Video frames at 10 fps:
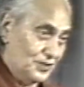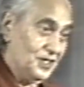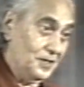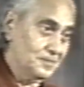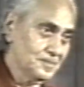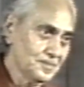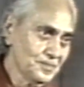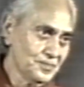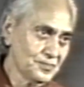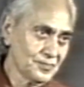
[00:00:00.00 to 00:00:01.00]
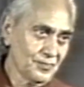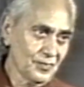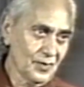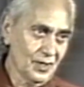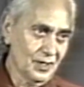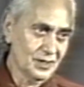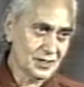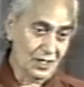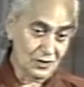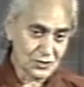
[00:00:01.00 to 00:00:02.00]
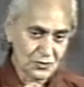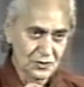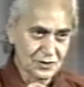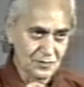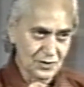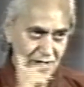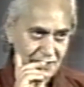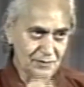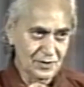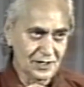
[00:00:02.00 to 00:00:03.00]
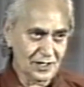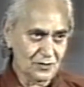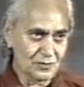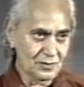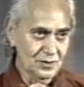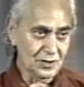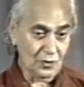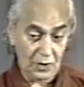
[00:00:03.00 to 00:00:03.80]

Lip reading: You see. He said, I'll show you something. Let him get down.